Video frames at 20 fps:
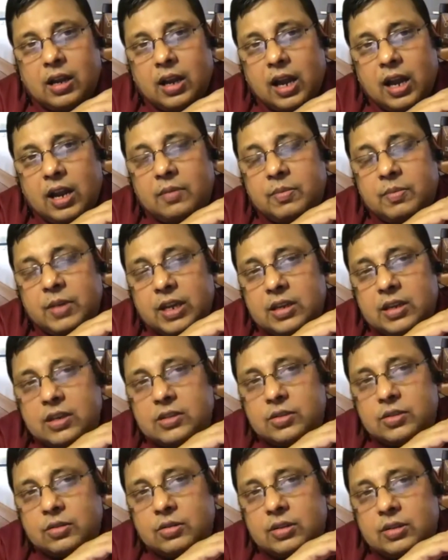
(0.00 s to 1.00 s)
and making
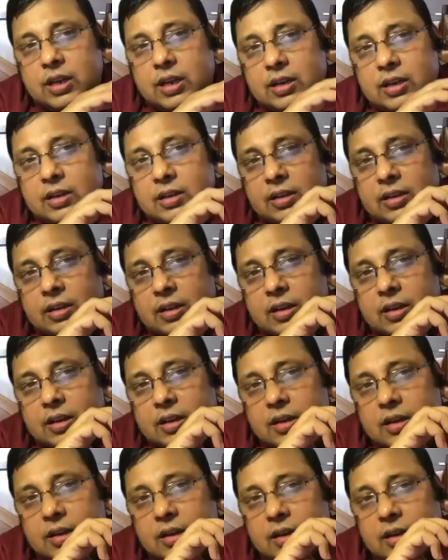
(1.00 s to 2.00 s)
sure that
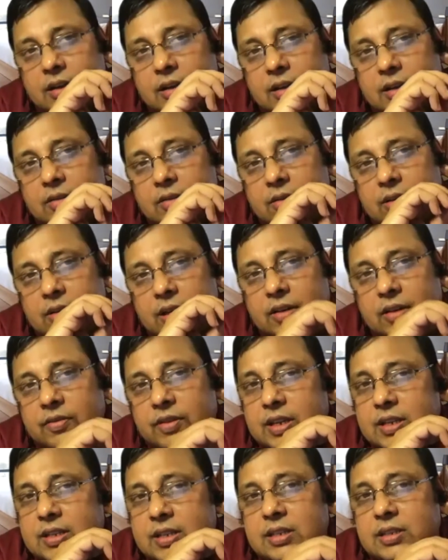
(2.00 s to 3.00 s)

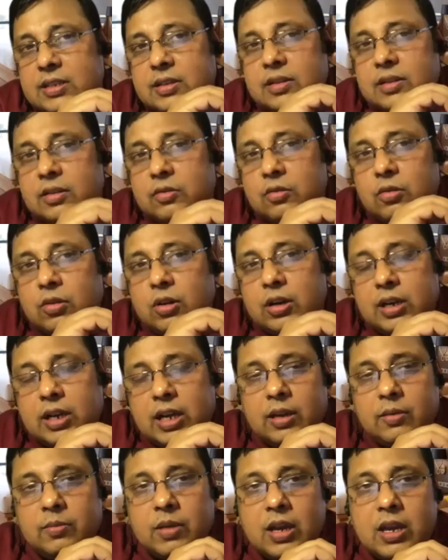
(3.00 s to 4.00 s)
deliveries etc go on
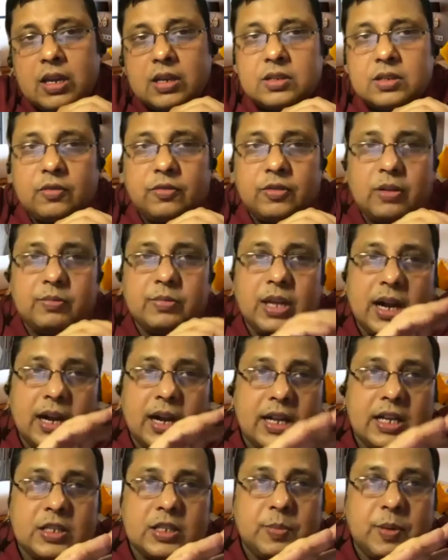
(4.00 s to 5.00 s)
time. So from
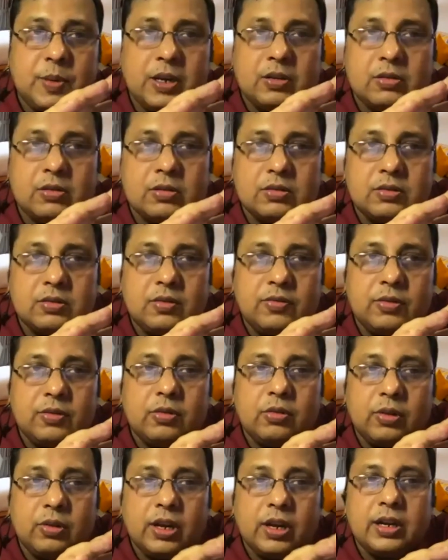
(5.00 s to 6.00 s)
that aspect also, if you
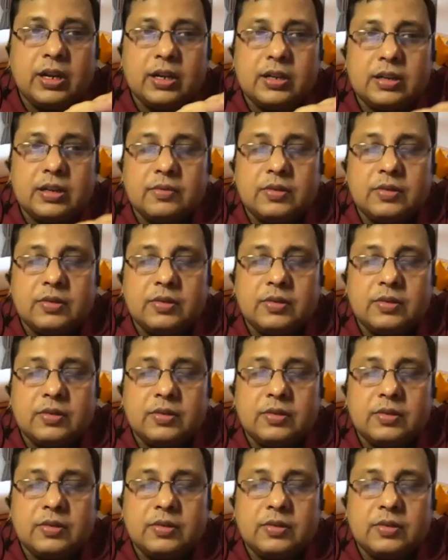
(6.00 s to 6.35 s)
look at it,